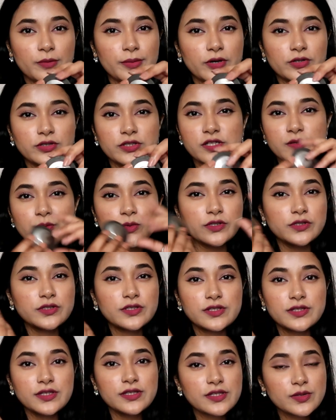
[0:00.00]
about this,
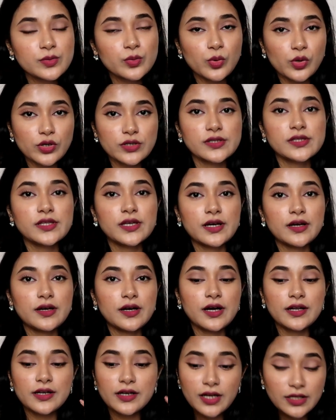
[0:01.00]
because this was
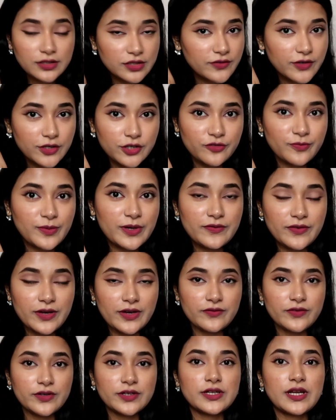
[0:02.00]
another one of my
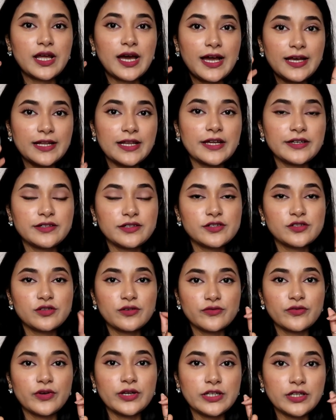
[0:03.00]
favorite highlighters
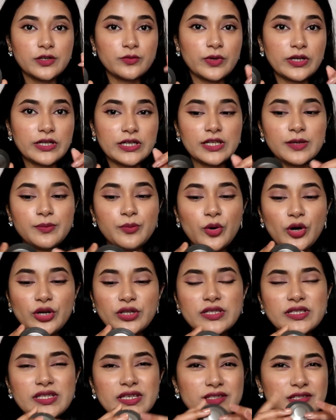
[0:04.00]
of 2020.
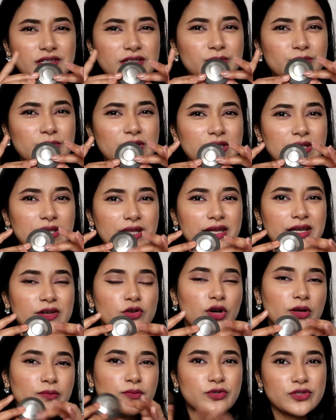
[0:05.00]
Bought this extremely late,
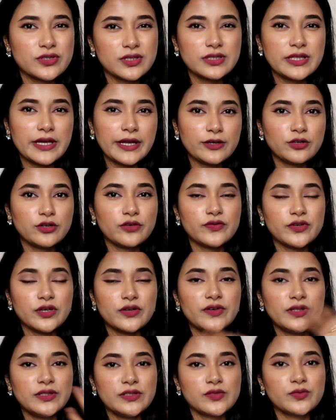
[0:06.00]
almost at the end of
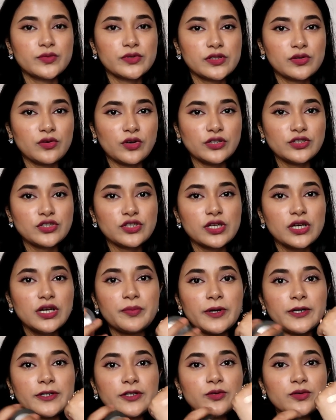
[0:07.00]
year when this was
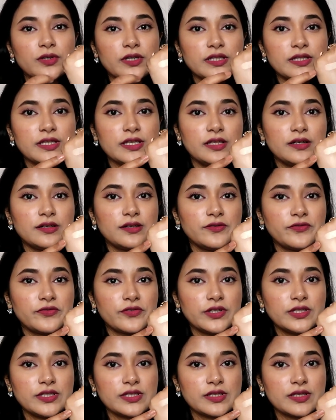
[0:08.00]
launched. But you can see the
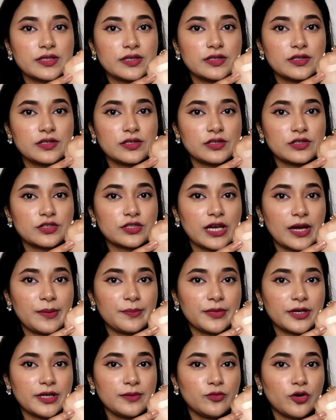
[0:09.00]
difference. This is
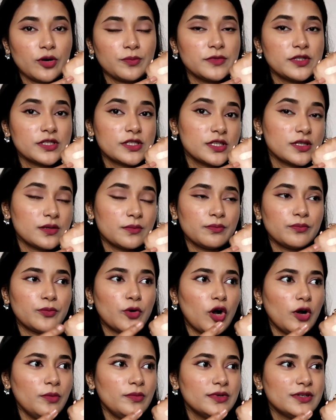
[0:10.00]
Champagne Pop. This is
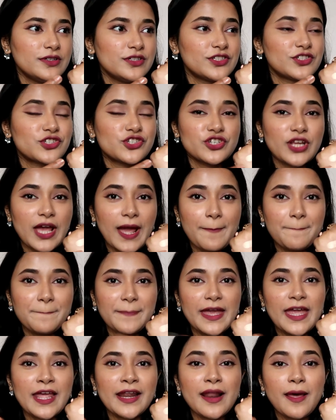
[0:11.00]
Bob
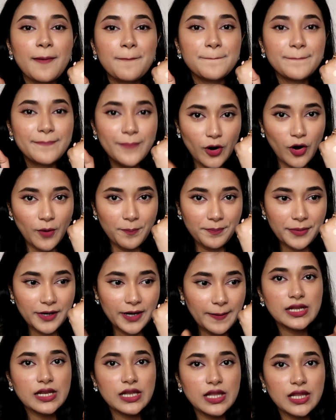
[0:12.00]
Champagne Pop.
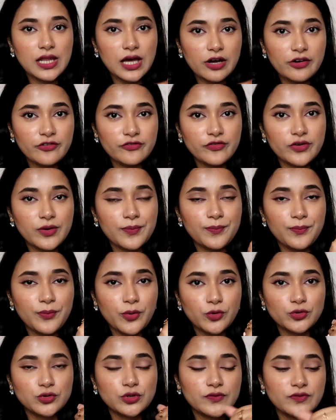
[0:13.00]
I love
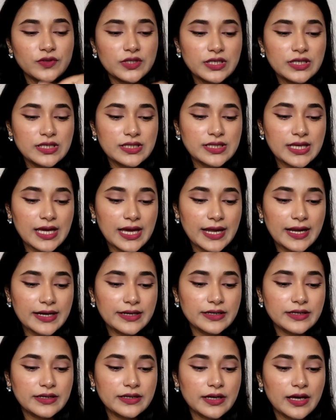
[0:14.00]
both of these,
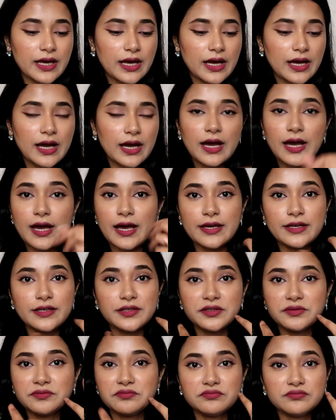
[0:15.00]
and
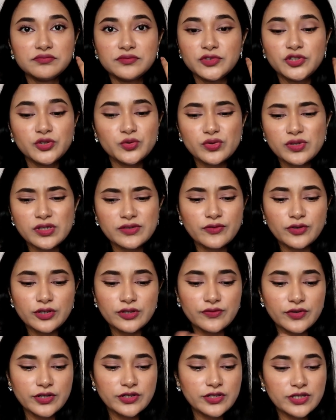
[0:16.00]
I use it for
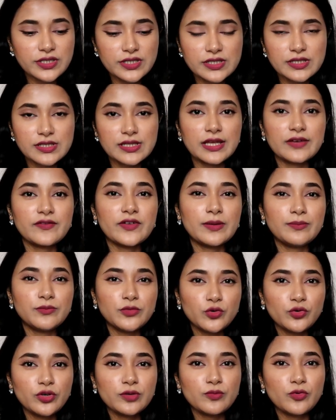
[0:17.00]
different reasons. Like when I'm
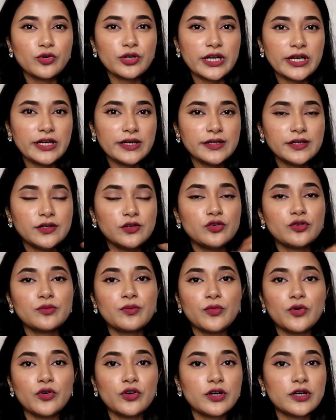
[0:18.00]
doing more Indian look,
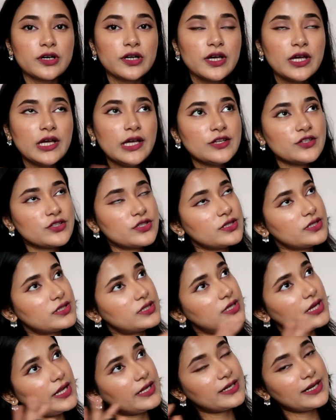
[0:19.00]
more
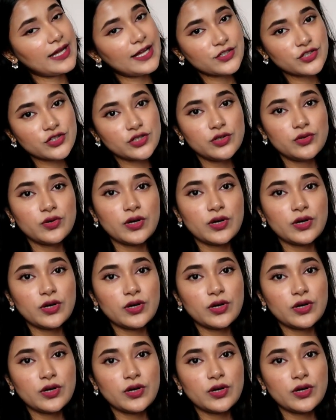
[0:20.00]
just like natural